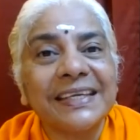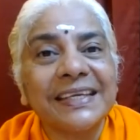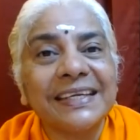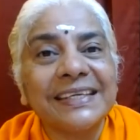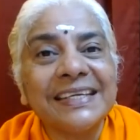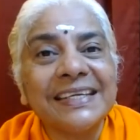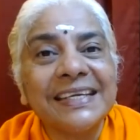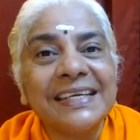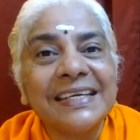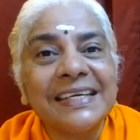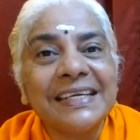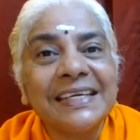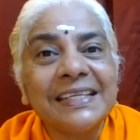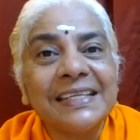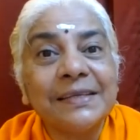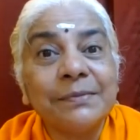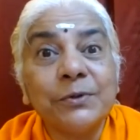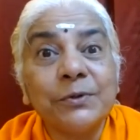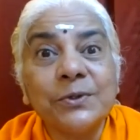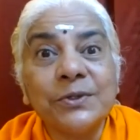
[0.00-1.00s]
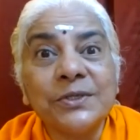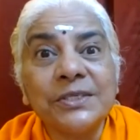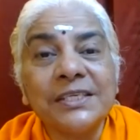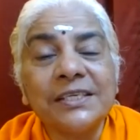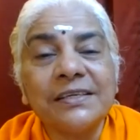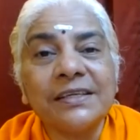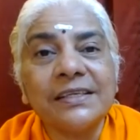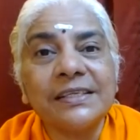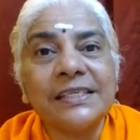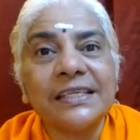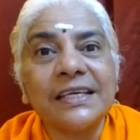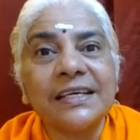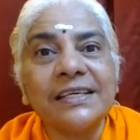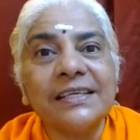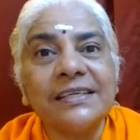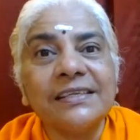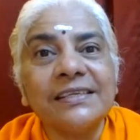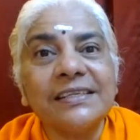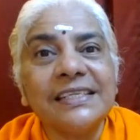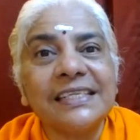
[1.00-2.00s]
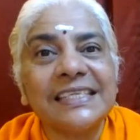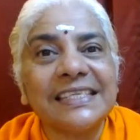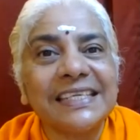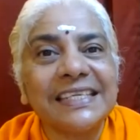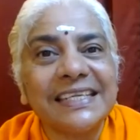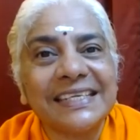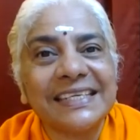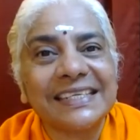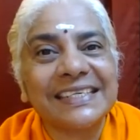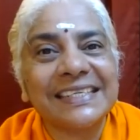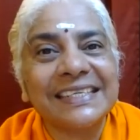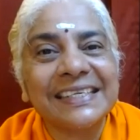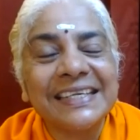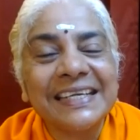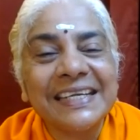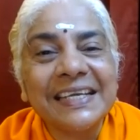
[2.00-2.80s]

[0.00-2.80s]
Yeah? The most desired state.